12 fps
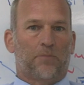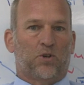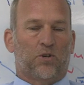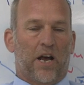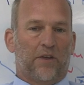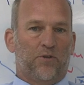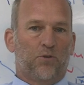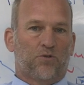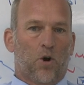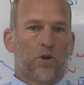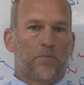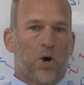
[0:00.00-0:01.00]
up so that if you
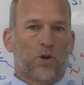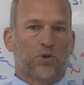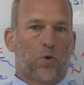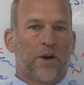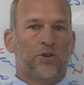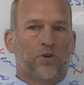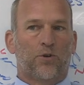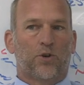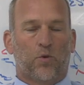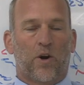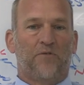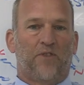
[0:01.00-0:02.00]
throw the ball 22 to
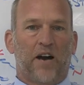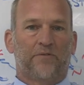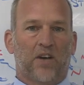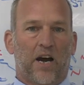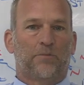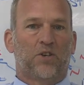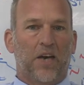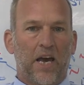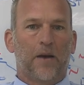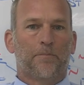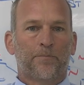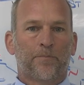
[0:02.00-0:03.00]
25 times a
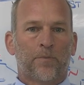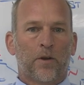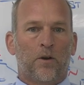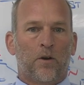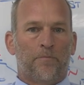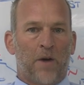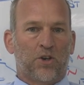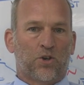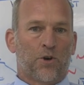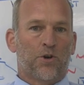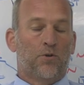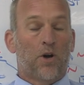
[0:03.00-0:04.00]
game, make
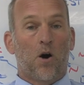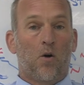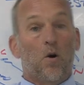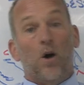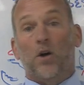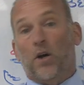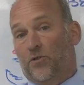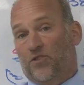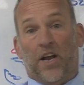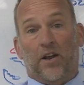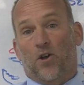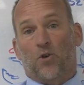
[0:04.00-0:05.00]
sure you know
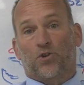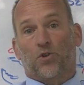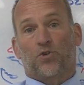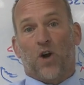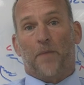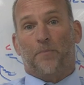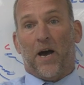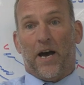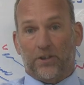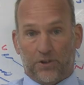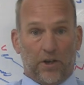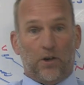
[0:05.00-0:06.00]
10 of those are
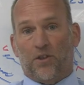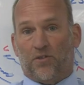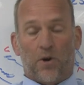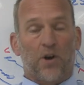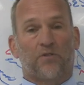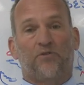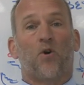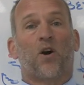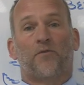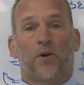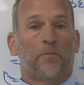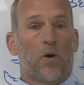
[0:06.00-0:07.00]
dropbacks, 3 or
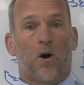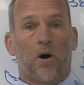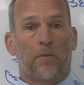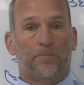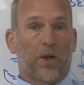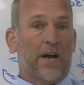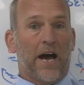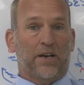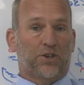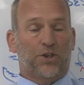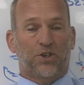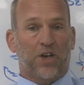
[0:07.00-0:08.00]
4 of them are play
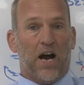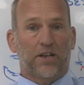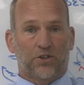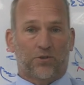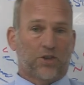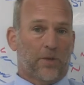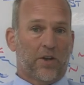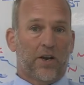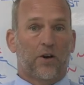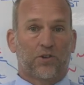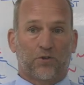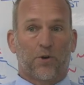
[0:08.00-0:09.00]
action shots or something
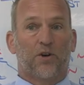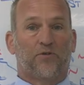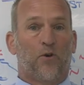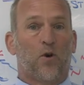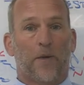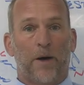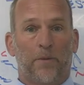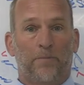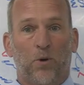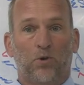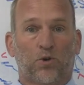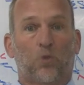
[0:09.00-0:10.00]
else, 3 or 4 might be
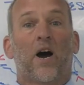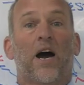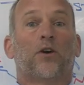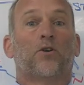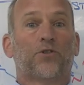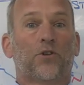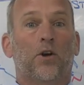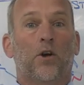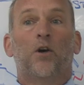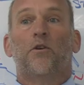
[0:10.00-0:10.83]
boots or waggles,